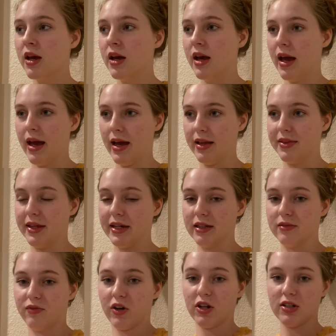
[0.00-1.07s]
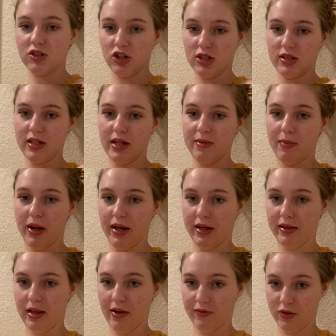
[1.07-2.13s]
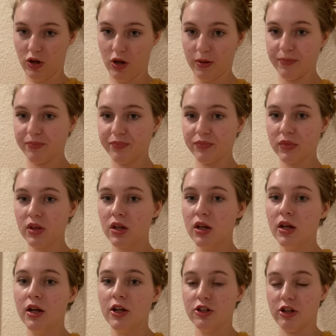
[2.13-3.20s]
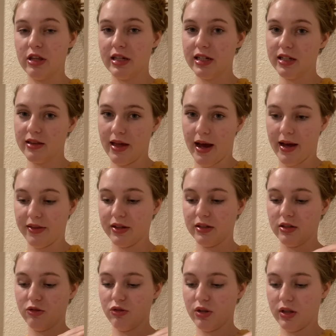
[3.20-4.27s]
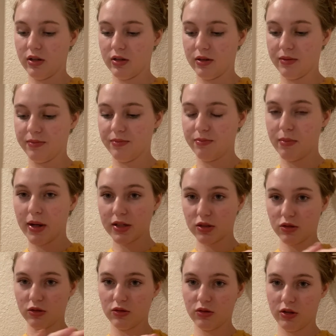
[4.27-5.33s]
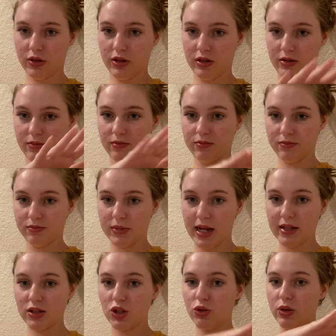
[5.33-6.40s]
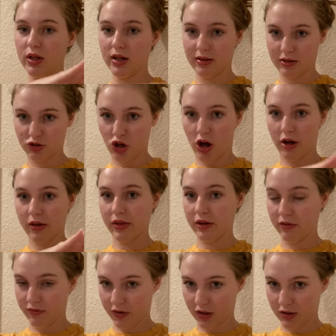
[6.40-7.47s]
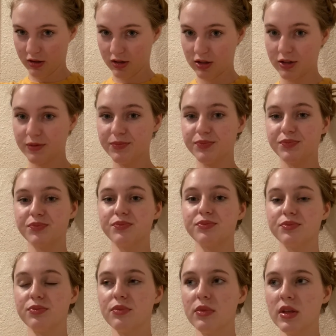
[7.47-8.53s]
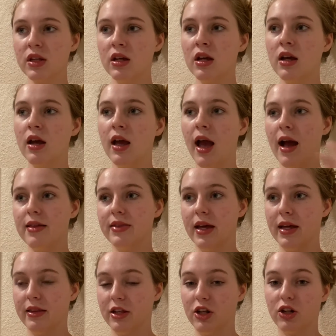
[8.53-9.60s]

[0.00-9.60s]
and they first just did my left arm. So when they did that, they do the muscle or the TENS unit of the shock thing first. And then